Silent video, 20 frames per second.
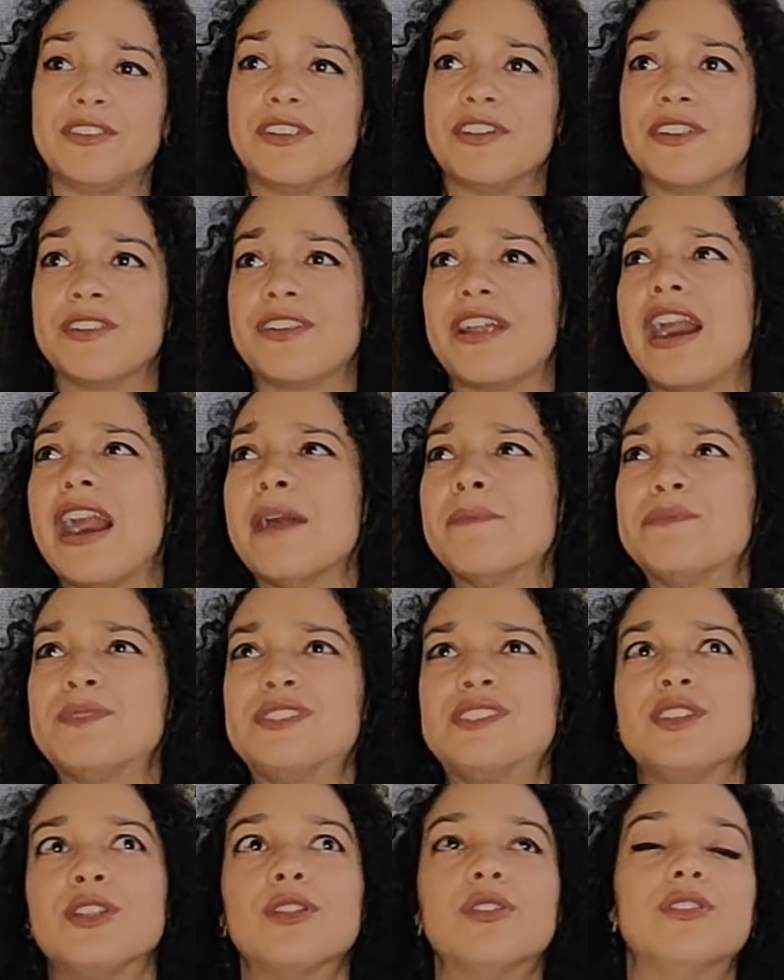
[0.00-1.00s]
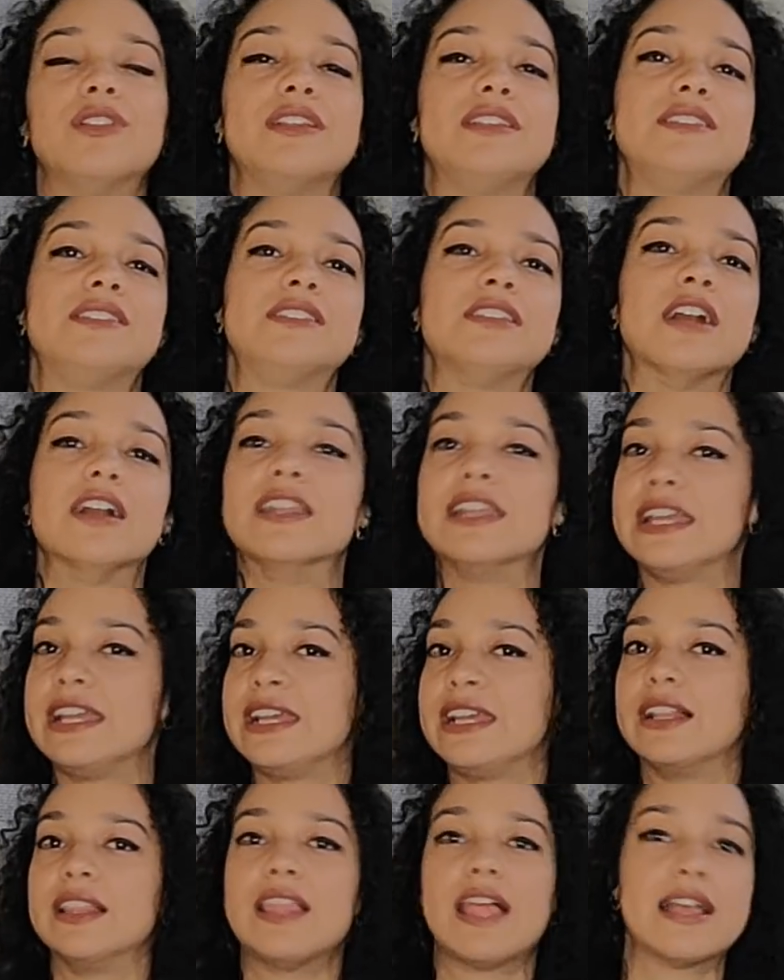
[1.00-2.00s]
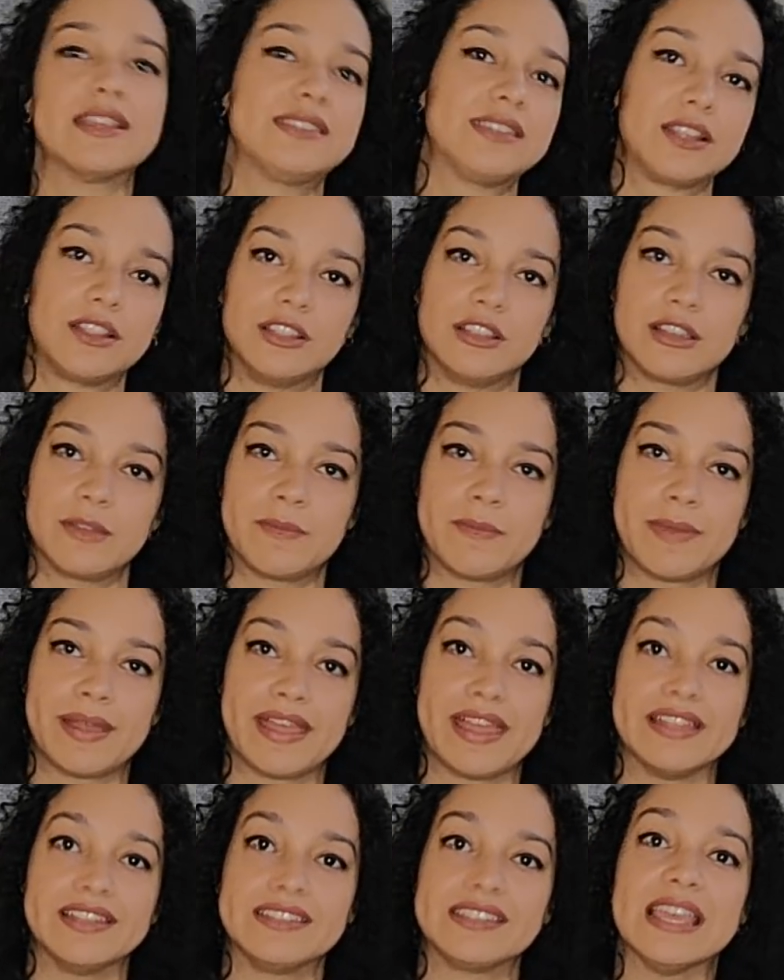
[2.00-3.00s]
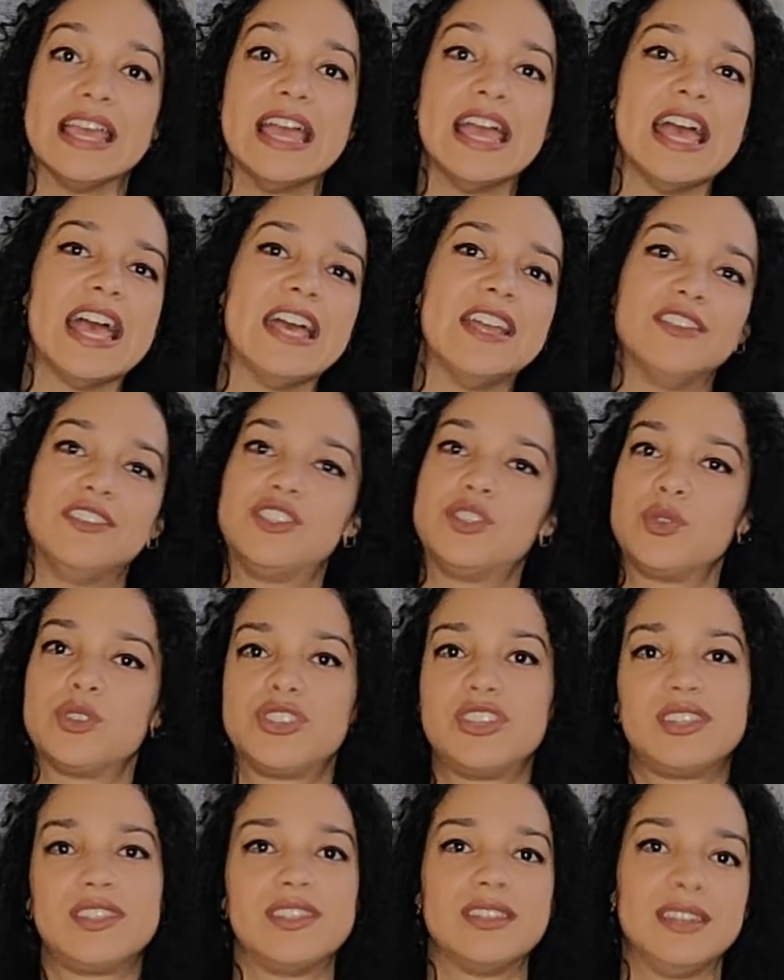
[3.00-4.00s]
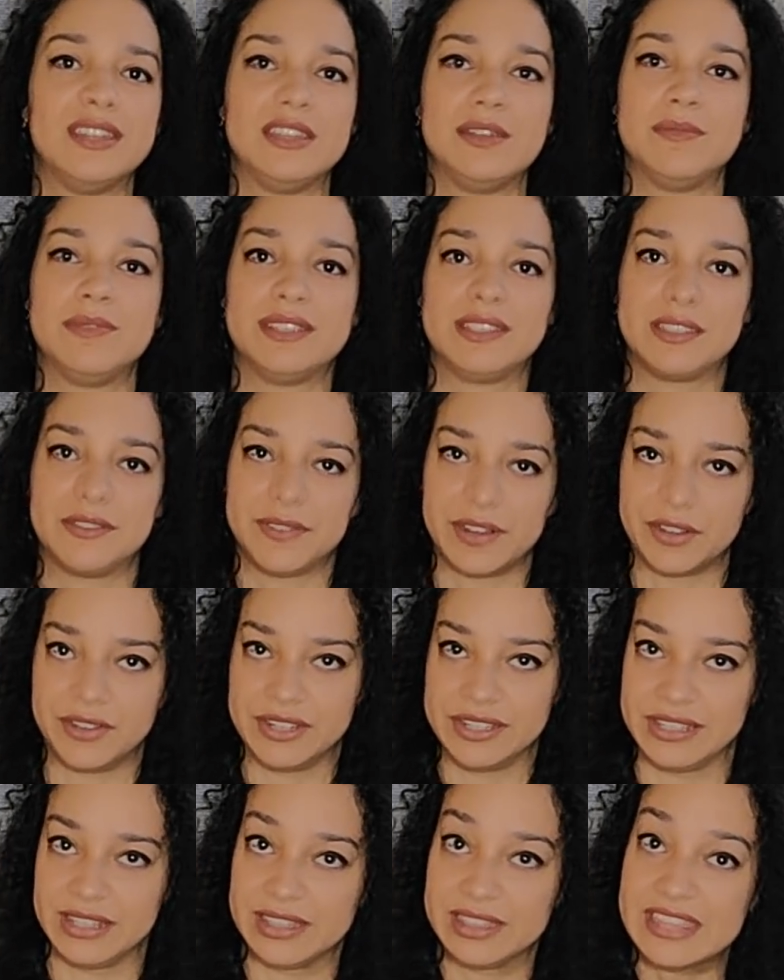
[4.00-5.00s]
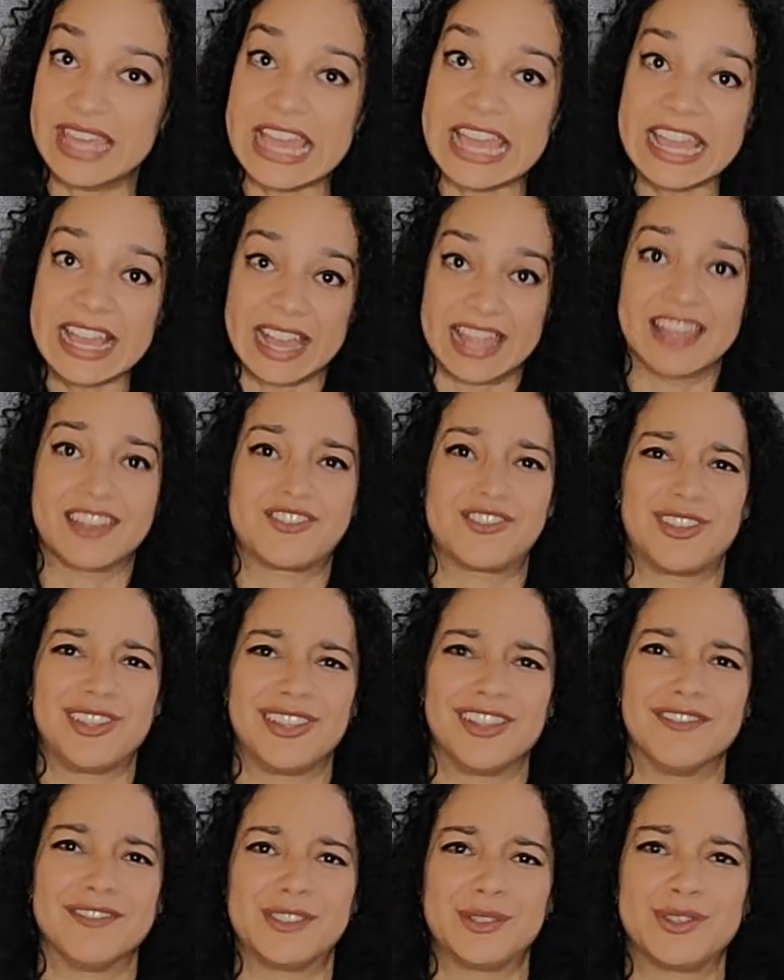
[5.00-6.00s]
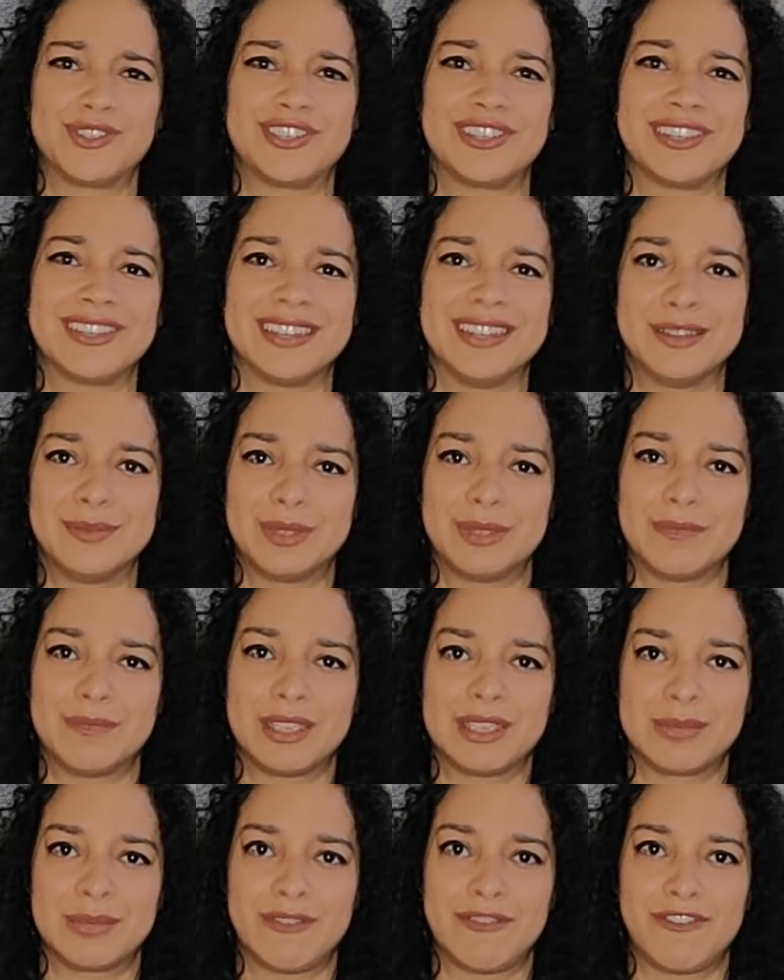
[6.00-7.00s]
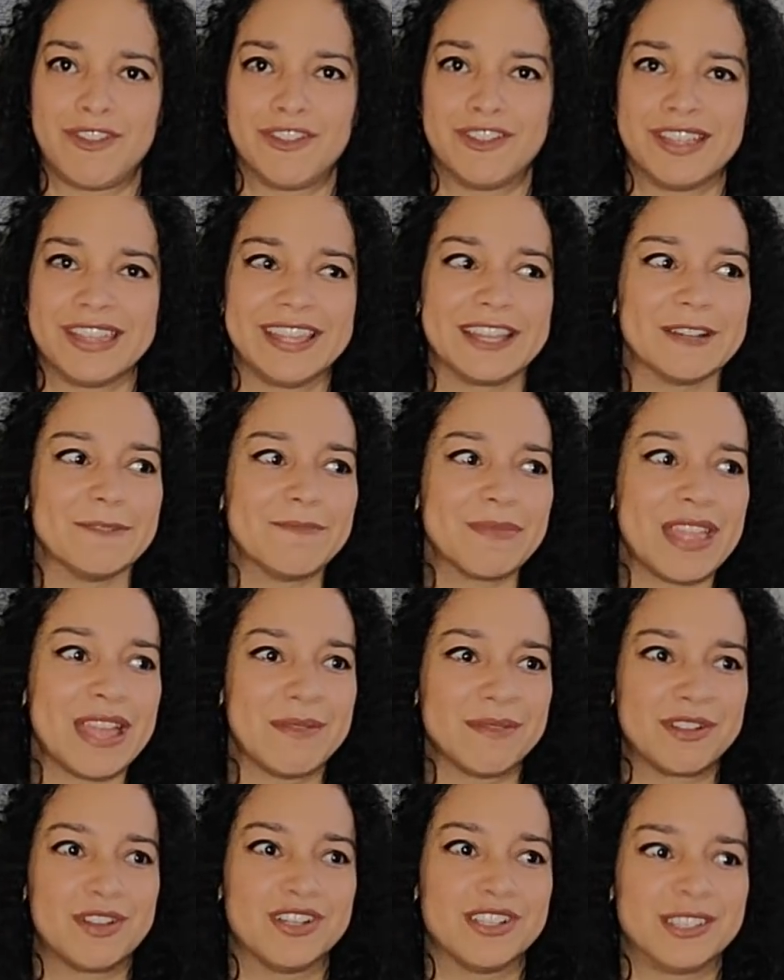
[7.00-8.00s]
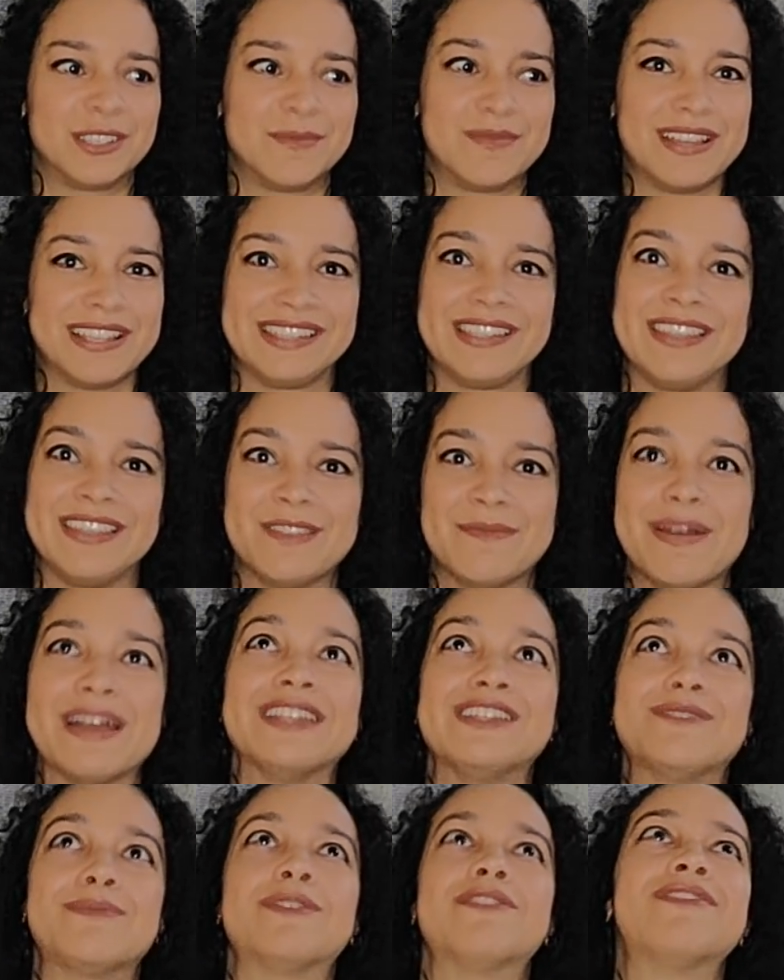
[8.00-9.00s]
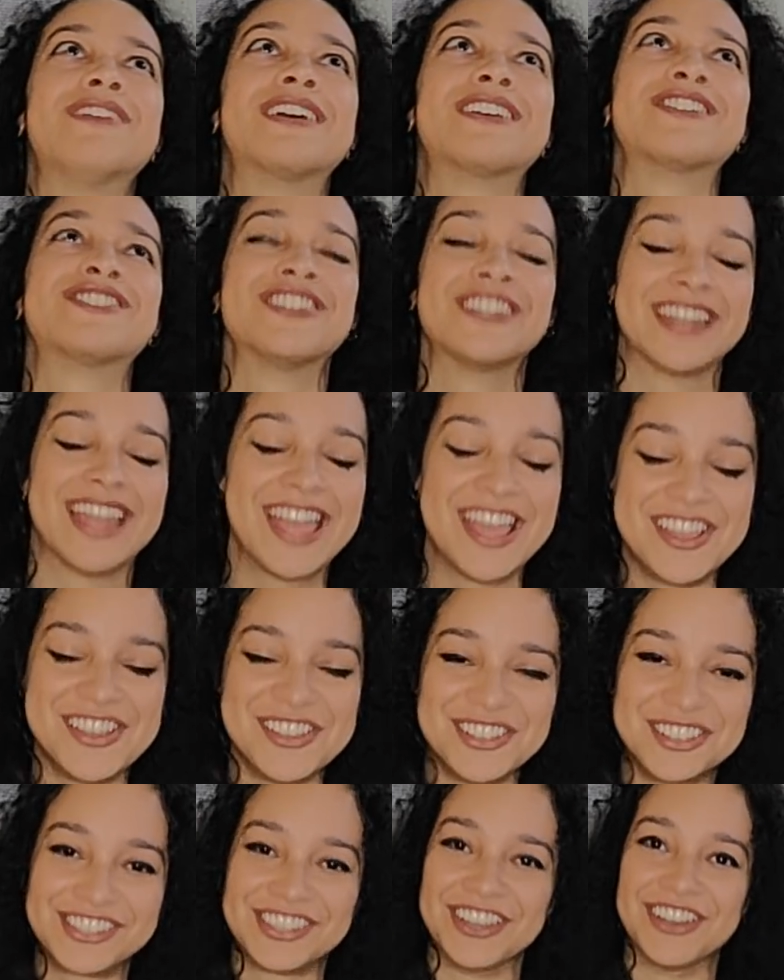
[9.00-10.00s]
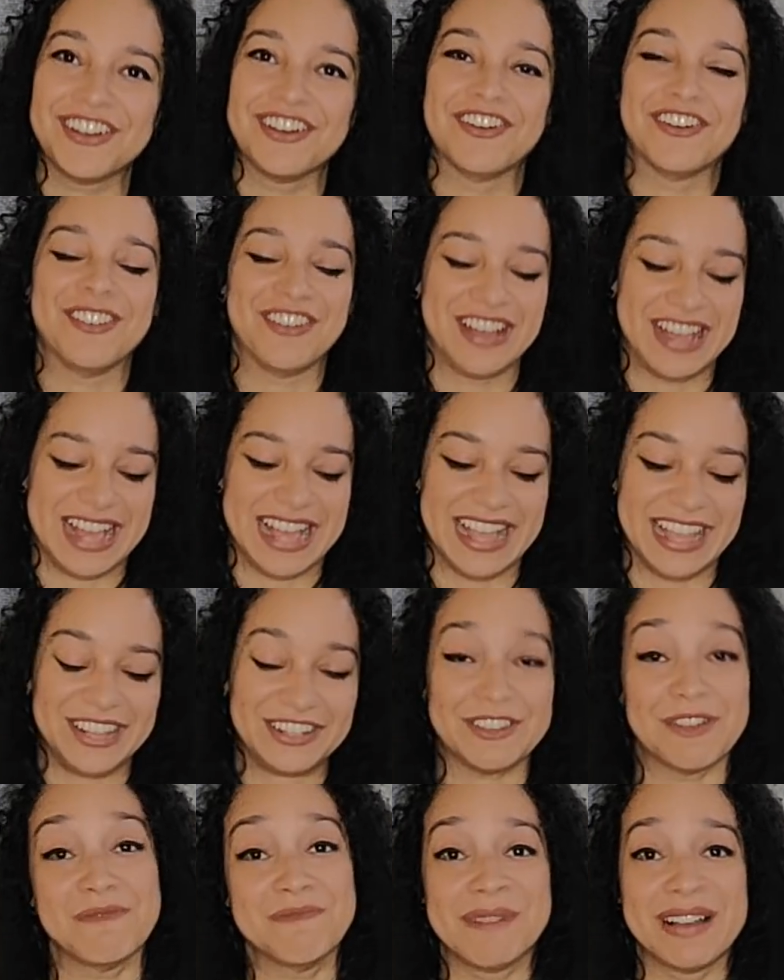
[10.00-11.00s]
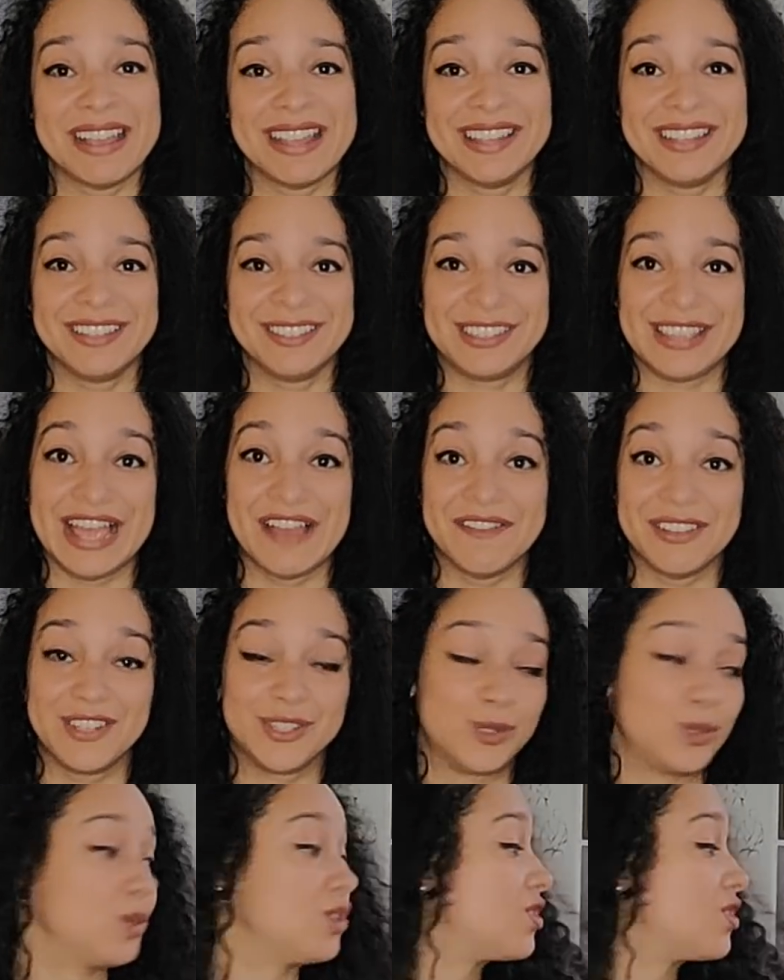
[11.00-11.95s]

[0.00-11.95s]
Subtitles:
they are absolutely stunning, classic looking pens, and switching the nib is a very easy thing. I actually love switching nibs. It makes me feel like I'm customizing the pen to perfection, so I don't mind having to